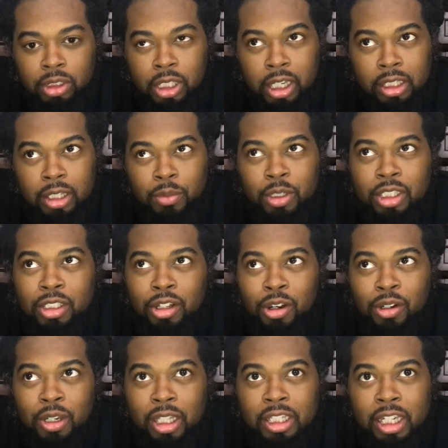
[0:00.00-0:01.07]
I
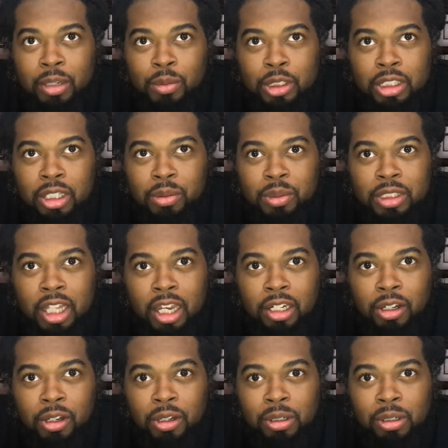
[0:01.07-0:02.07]
think it was like,